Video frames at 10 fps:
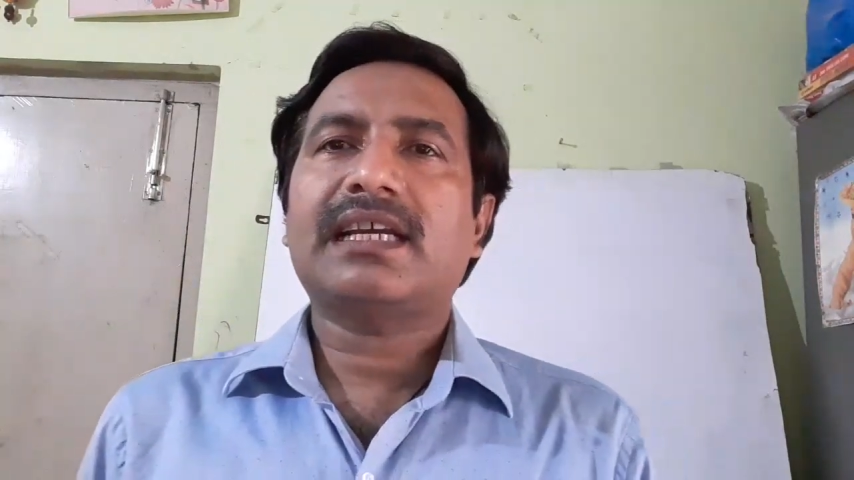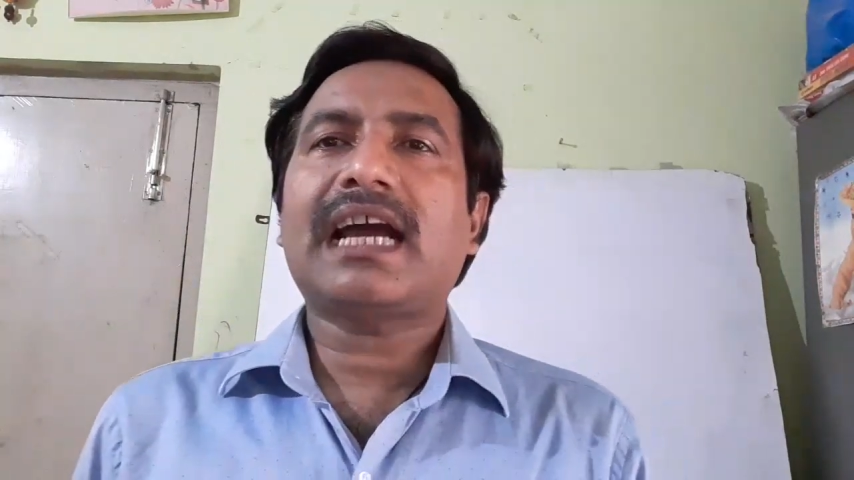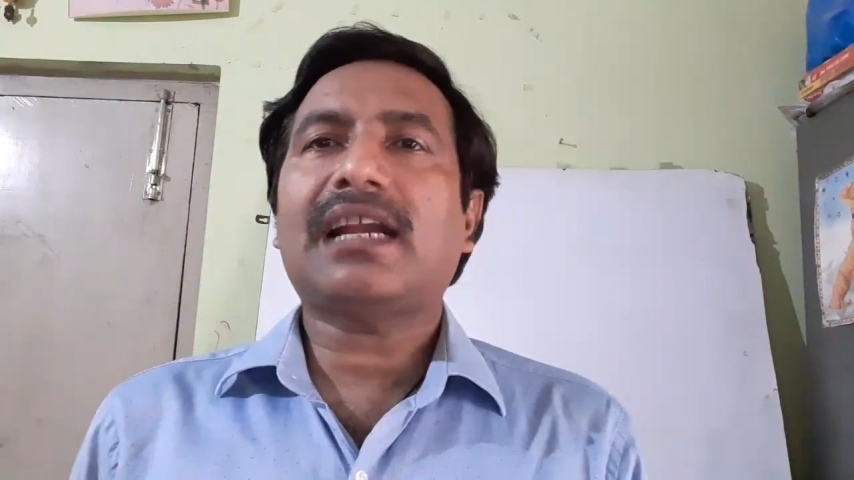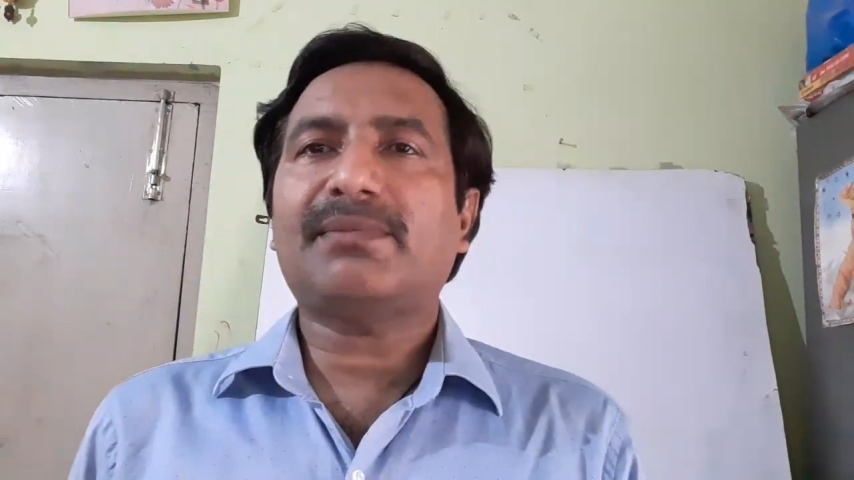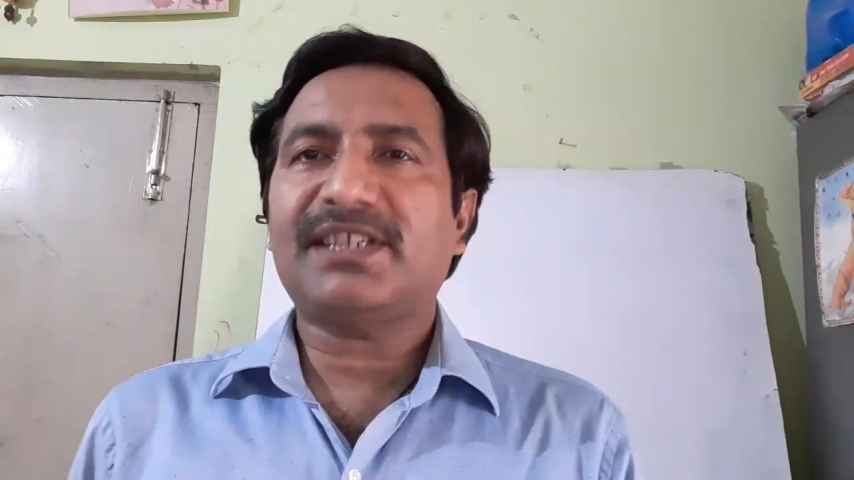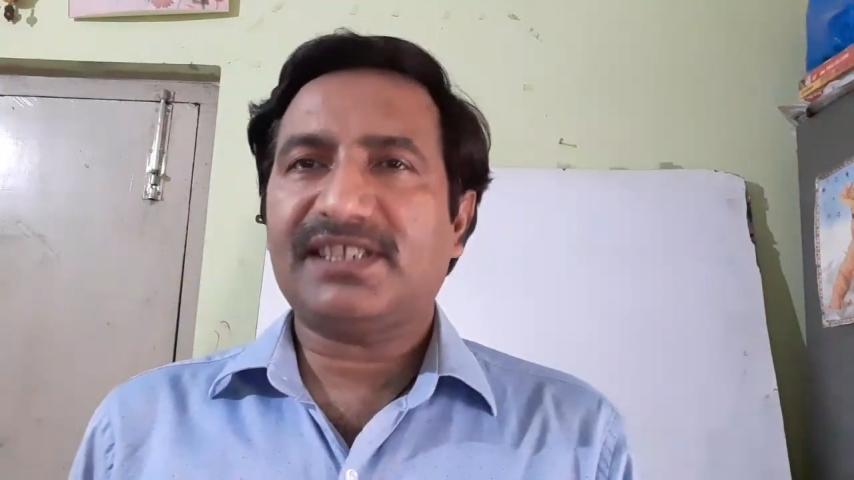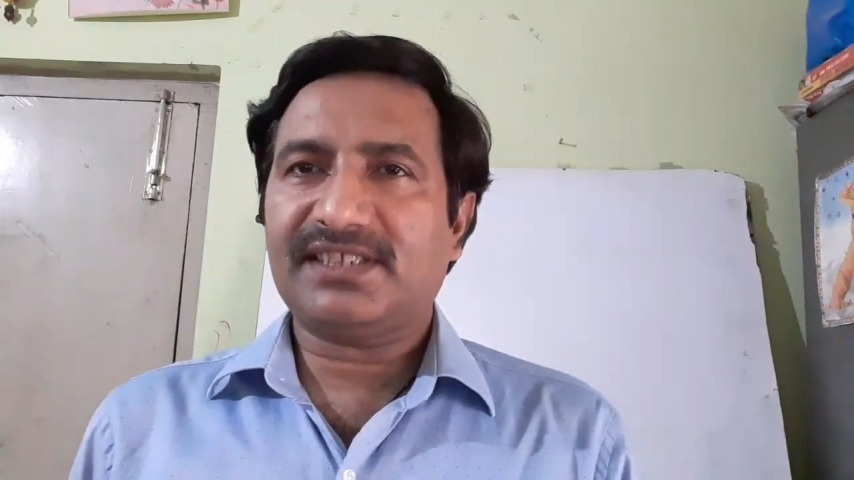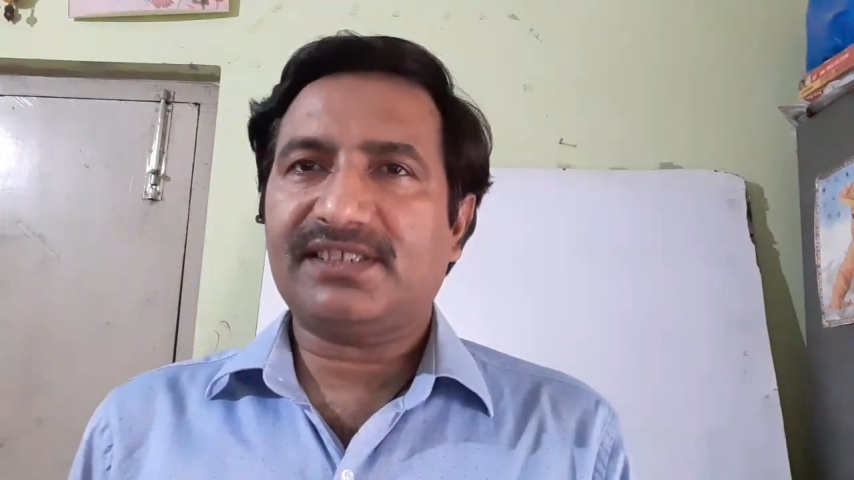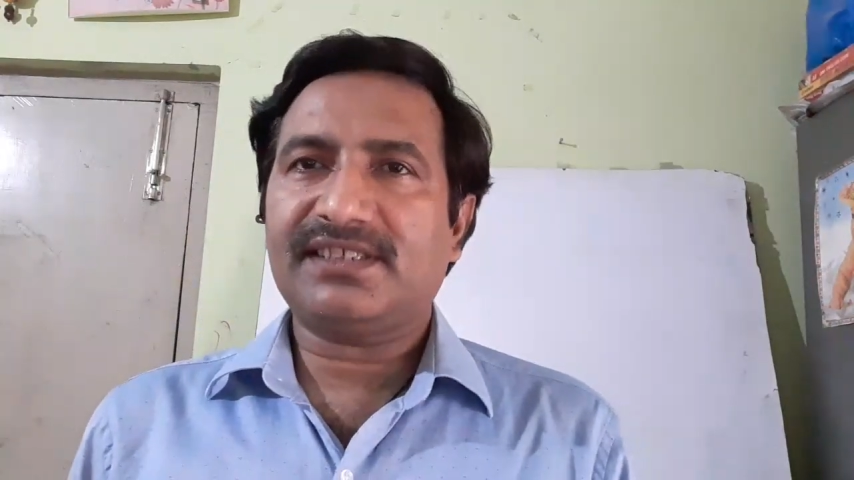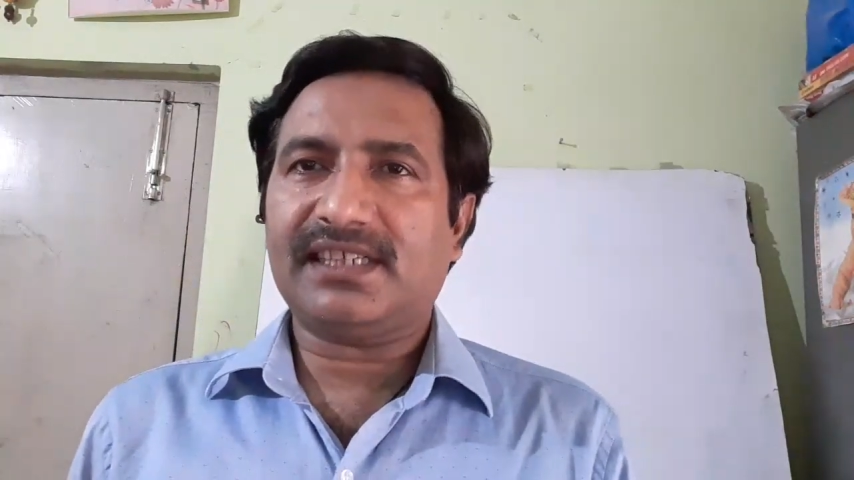carbon
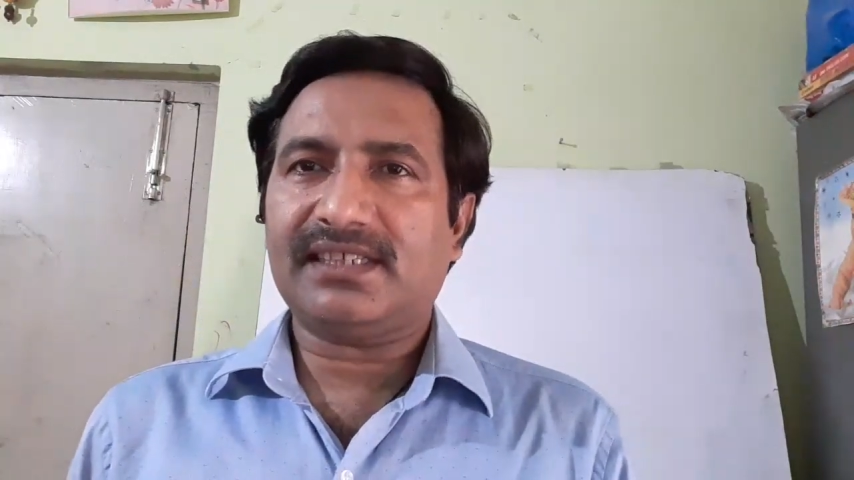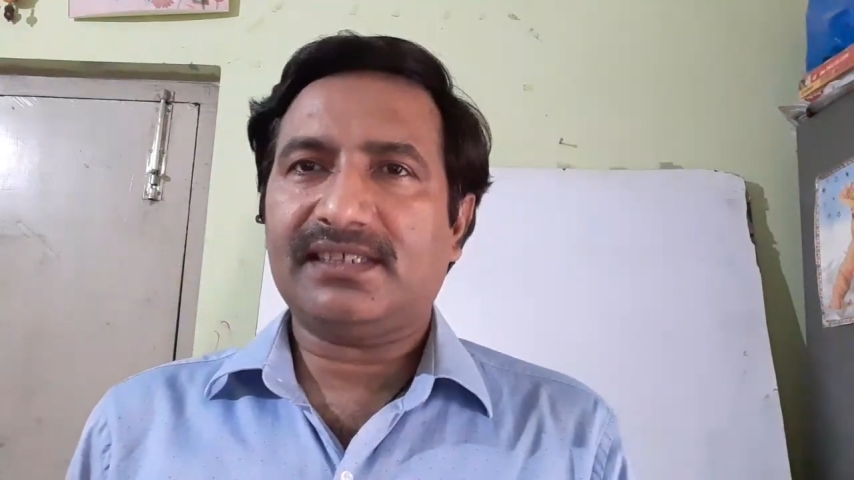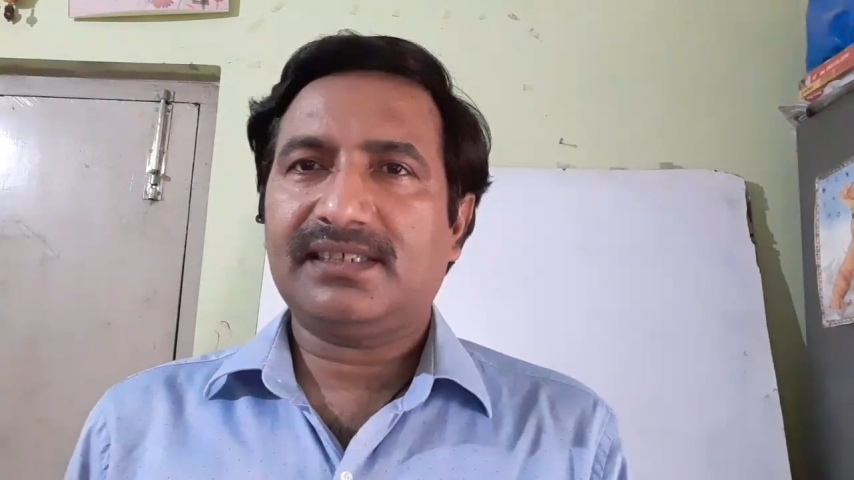resistor,